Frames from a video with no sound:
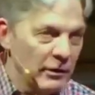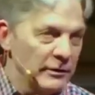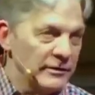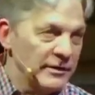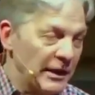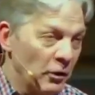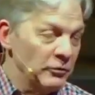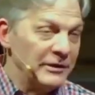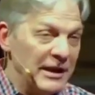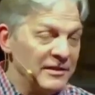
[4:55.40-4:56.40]
they,
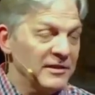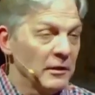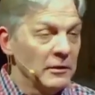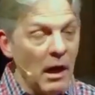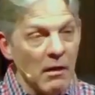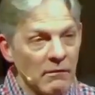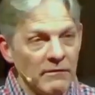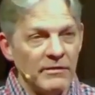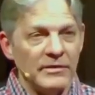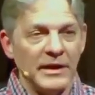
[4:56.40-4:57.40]
don't, they don't get the
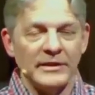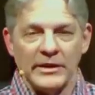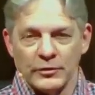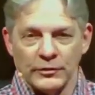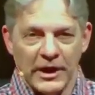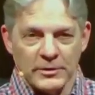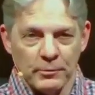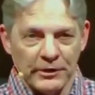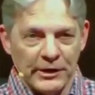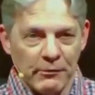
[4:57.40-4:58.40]
love that they so
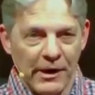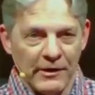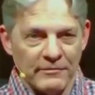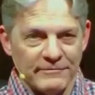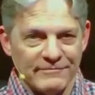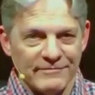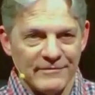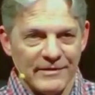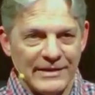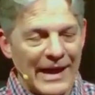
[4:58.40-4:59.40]
desperately crave,
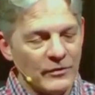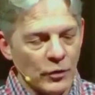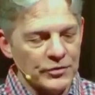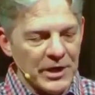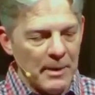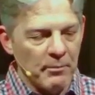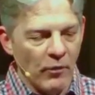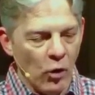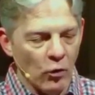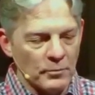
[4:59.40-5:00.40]
not in those
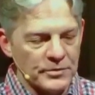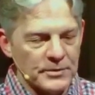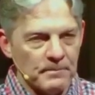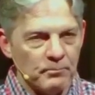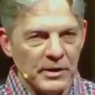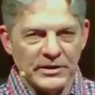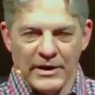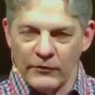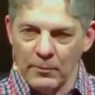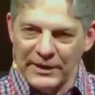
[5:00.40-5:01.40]
type of homes
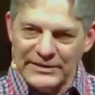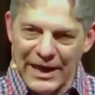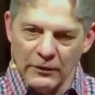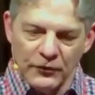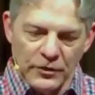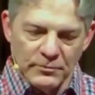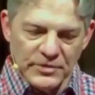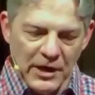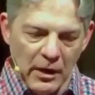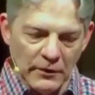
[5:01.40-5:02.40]
because everybody's out
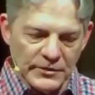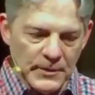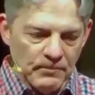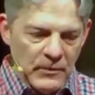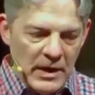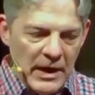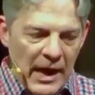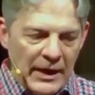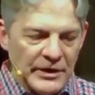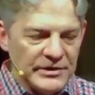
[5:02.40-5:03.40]
for themselves.
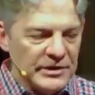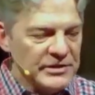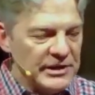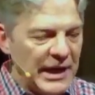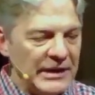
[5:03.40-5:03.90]
And is,